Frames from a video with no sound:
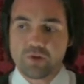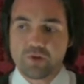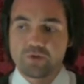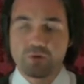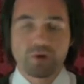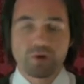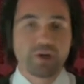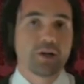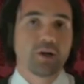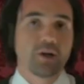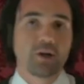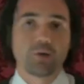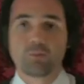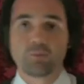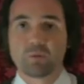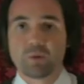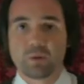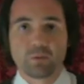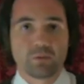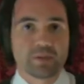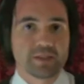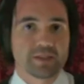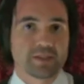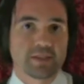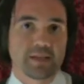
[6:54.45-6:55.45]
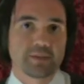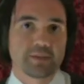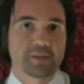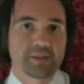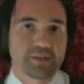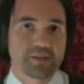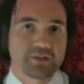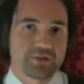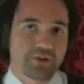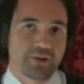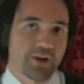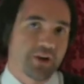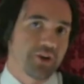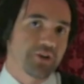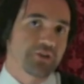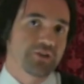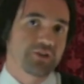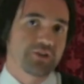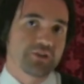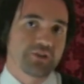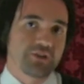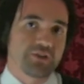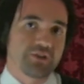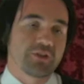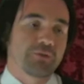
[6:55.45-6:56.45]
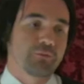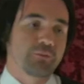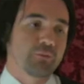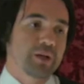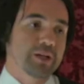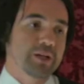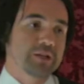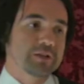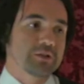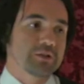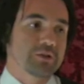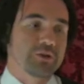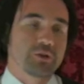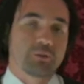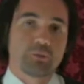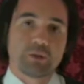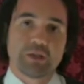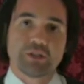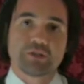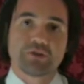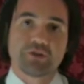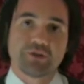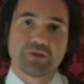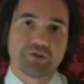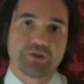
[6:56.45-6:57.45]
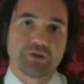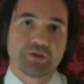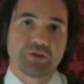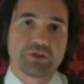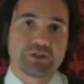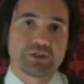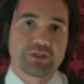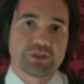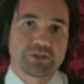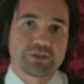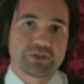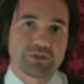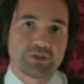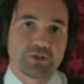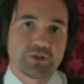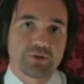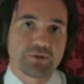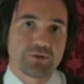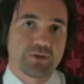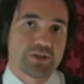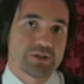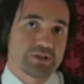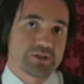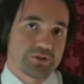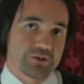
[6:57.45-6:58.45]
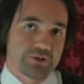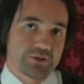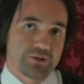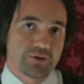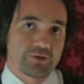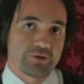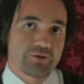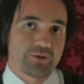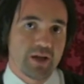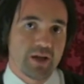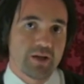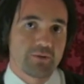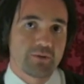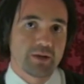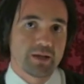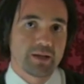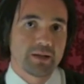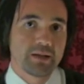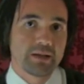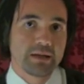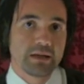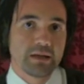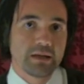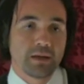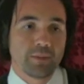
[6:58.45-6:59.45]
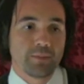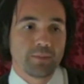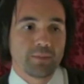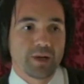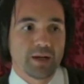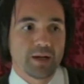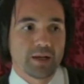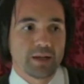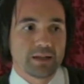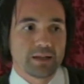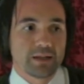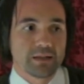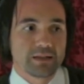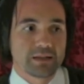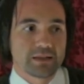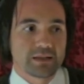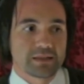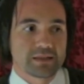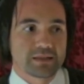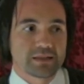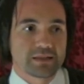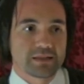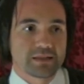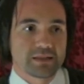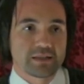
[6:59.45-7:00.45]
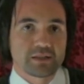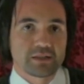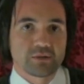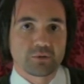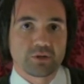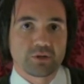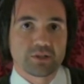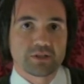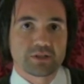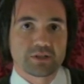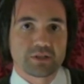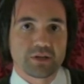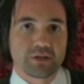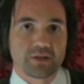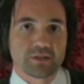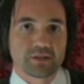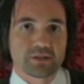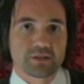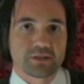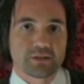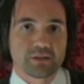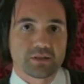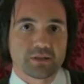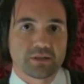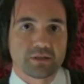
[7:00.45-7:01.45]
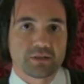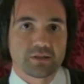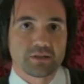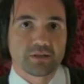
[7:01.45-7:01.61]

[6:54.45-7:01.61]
trying to help with, with, tips and strategies and ways, other ways to introduce this to your friends and to your family. But that's that's where it starts.